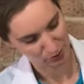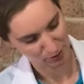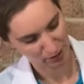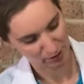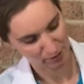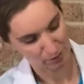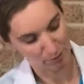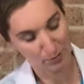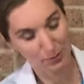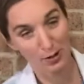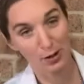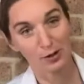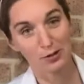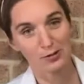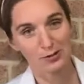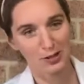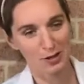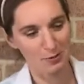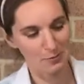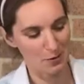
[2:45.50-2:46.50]
we have
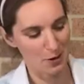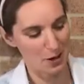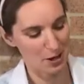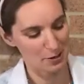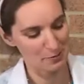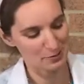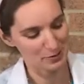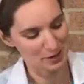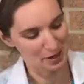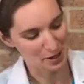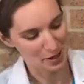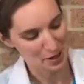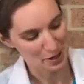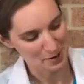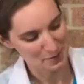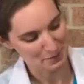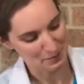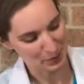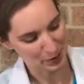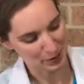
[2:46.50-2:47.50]
blocked our pipes
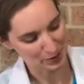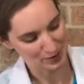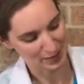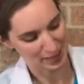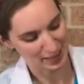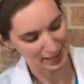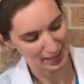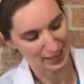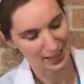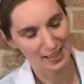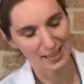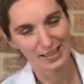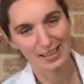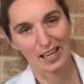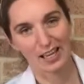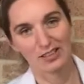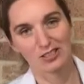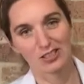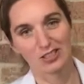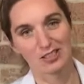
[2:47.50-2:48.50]
putting
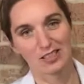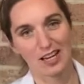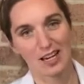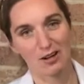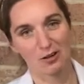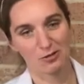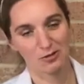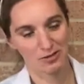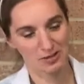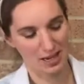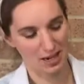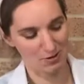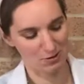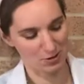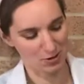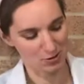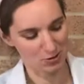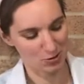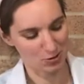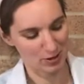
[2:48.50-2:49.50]
kitchen towel down
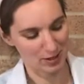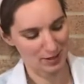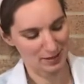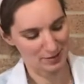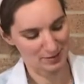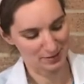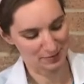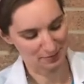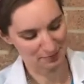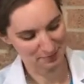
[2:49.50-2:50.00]
our toilet.